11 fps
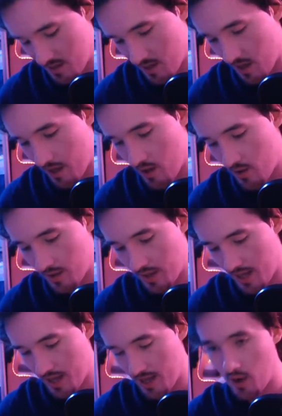
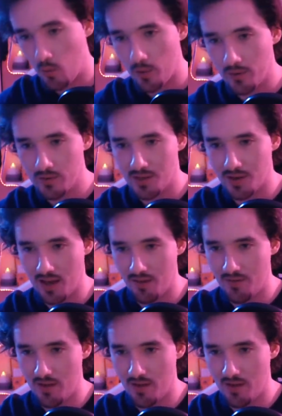Okay. Oh, we also have